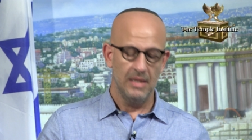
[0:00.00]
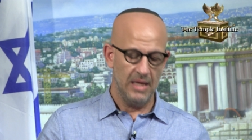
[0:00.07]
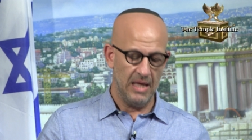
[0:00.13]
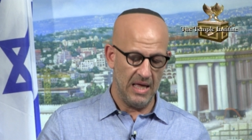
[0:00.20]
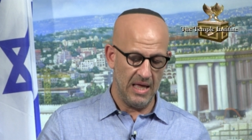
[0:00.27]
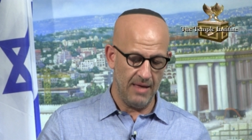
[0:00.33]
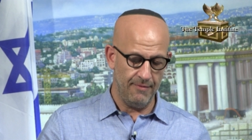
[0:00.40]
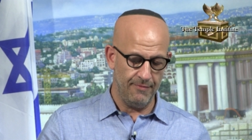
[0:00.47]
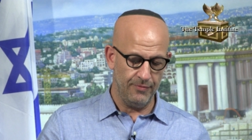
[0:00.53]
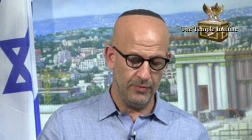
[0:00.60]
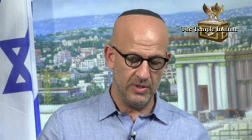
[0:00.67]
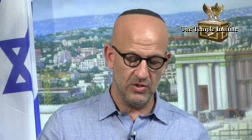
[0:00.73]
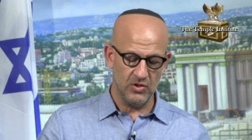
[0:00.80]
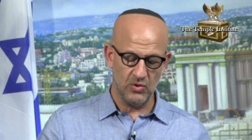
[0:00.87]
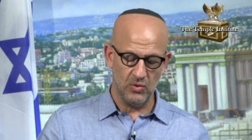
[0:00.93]

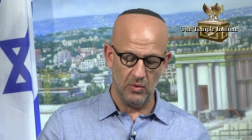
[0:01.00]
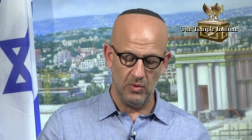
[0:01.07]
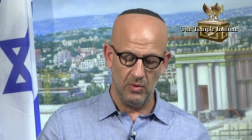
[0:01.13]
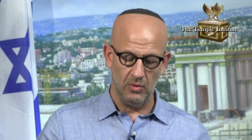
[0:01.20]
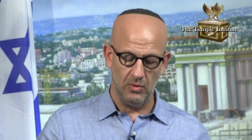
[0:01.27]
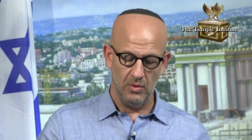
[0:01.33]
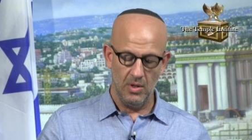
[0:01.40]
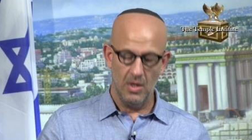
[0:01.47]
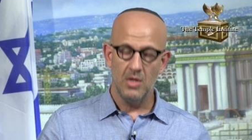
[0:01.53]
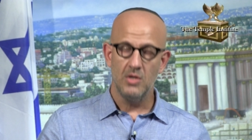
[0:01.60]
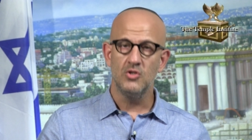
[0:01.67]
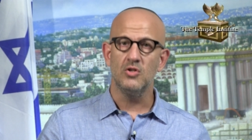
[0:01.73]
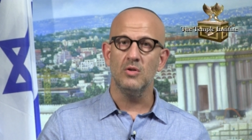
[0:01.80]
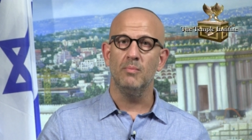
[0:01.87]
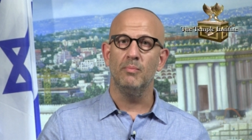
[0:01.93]
Every soul
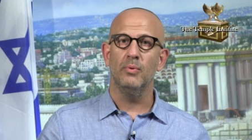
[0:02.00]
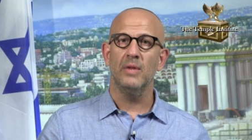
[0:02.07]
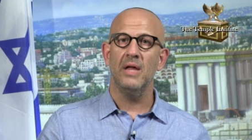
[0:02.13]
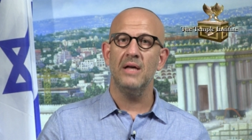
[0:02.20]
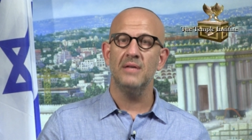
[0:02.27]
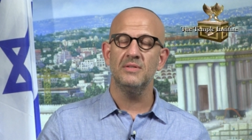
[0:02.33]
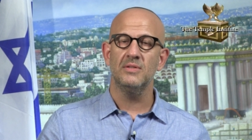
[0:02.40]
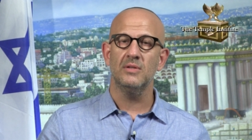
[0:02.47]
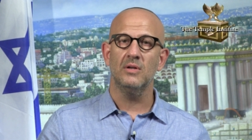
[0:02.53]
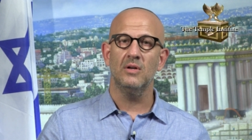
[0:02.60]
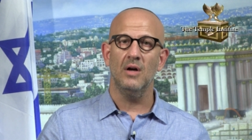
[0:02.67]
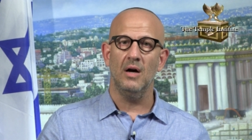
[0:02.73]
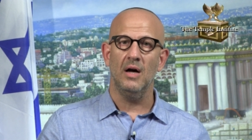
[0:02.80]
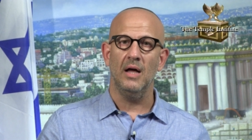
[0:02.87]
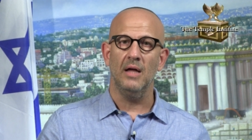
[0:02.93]
should bless
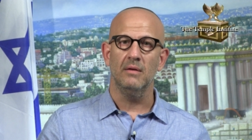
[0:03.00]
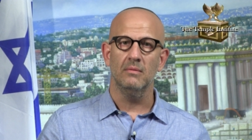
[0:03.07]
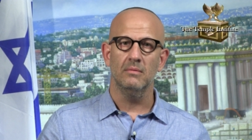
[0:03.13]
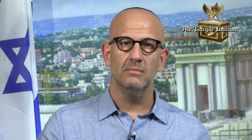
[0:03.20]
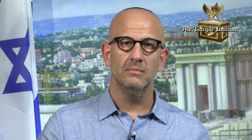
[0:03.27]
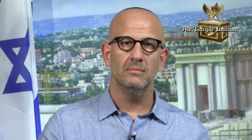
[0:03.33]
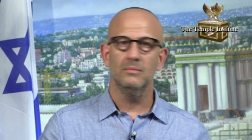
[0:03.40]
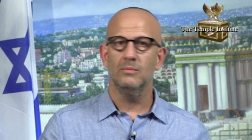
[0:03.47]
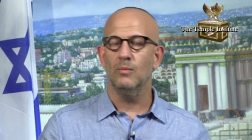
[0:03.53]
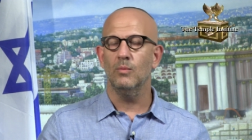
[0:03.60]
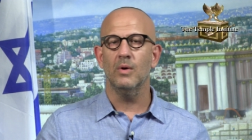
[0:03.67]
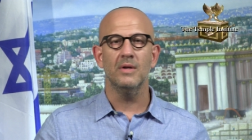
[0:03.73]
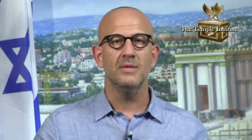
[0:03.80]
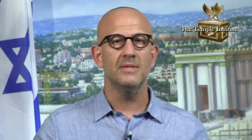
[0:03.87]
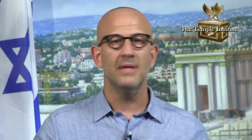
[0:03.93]
God.
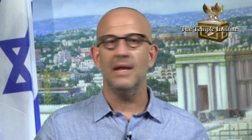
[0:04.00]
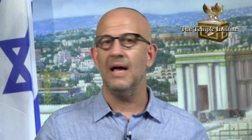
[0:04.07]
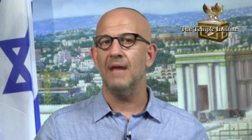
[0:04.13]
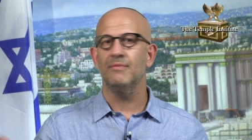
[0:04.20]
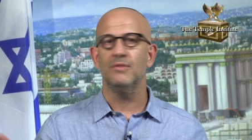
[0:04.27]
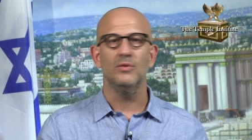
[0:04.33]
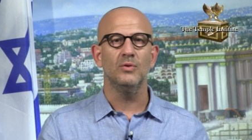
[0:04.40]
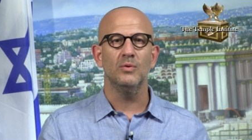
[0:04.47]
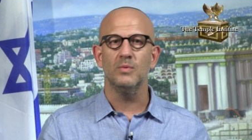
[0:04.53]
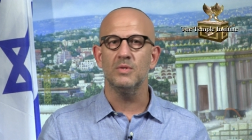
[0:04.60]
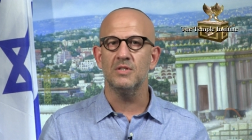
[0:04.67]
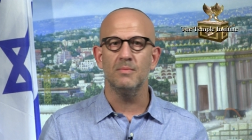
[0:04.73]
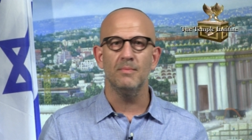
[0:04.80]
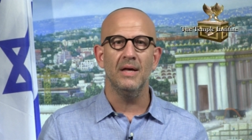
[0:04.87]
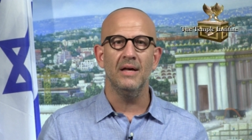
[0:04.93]
What does that have to do with
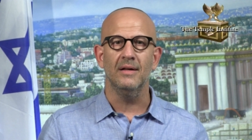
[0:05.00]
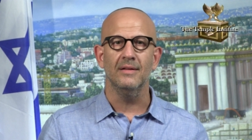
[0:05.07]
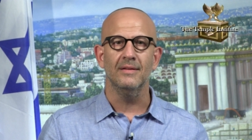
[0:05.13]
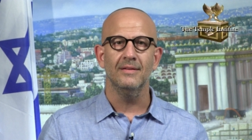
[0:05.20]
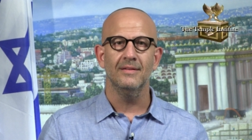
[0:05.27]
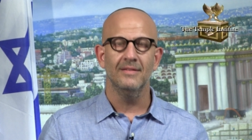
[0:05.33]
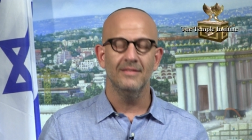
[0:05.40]
smell?